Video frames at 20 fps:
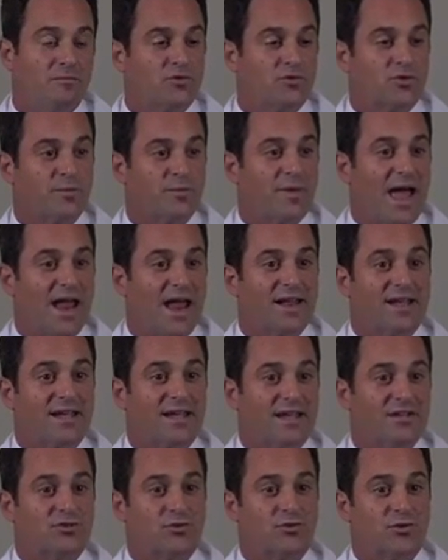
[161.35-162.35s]
traumatic
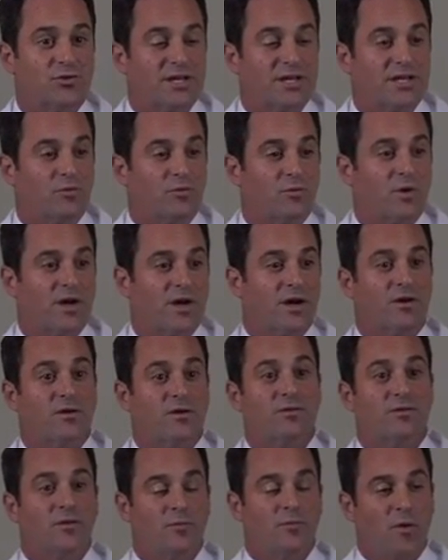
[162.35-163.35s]
injury
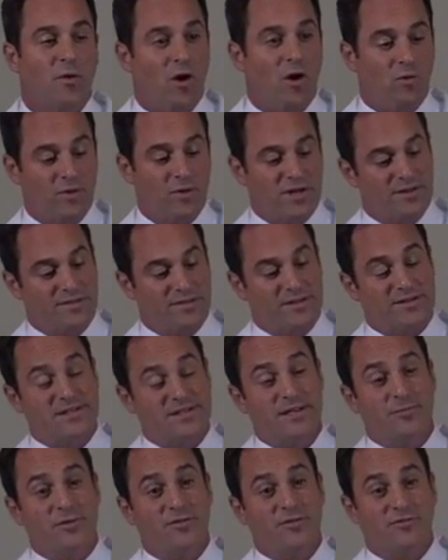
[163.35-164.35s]
where the ball would hit the
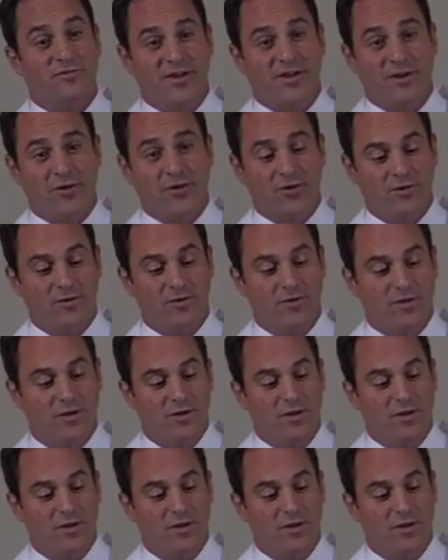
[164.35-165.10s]
tip of the finger